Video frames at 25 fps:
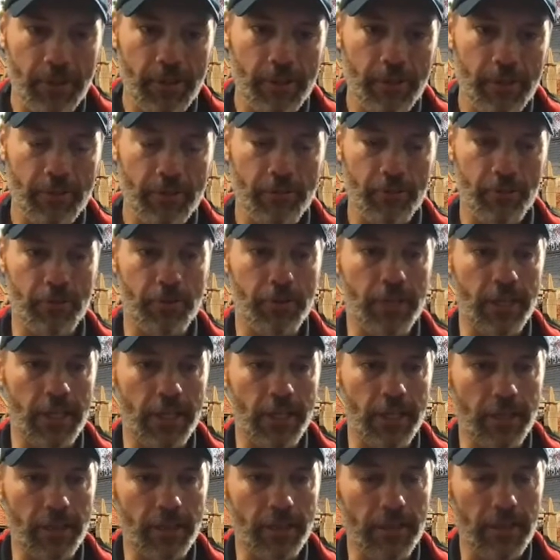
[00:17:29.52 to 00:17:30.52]
through the
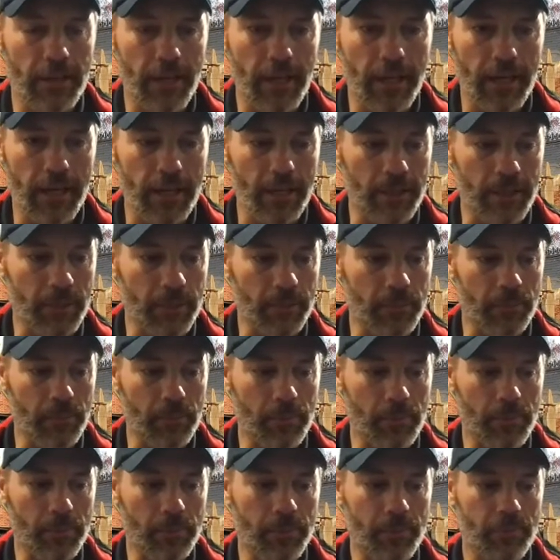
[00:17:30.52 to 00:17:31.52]
year.
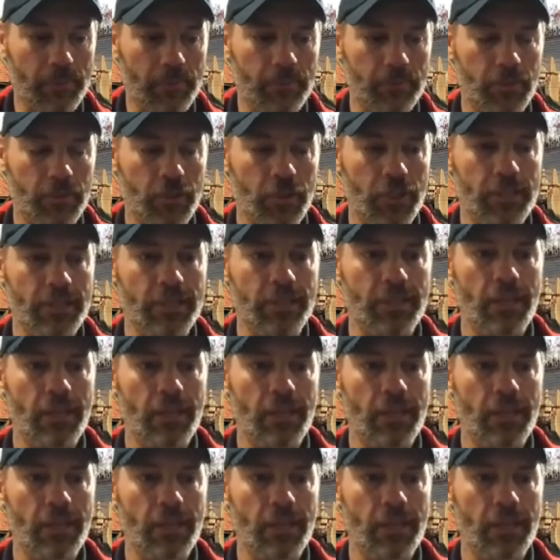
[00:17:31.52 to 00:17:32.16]
Just